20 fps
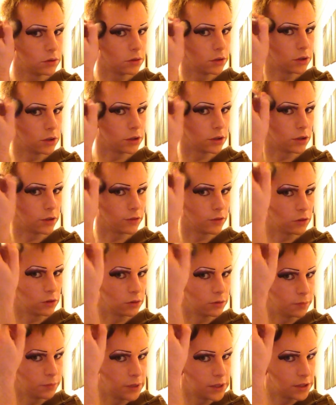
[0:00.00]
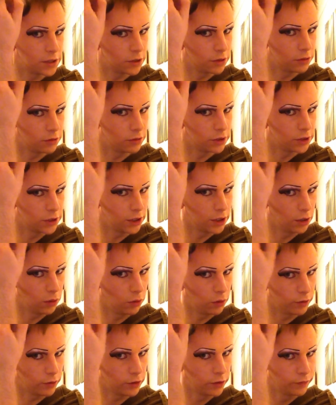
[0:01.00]
because I've got bits that recede
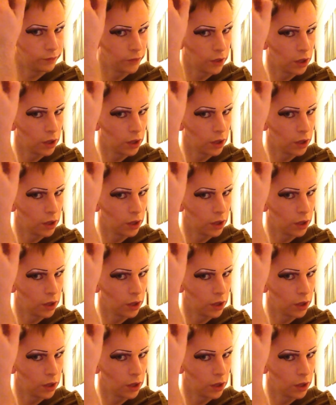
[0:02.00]
quite far.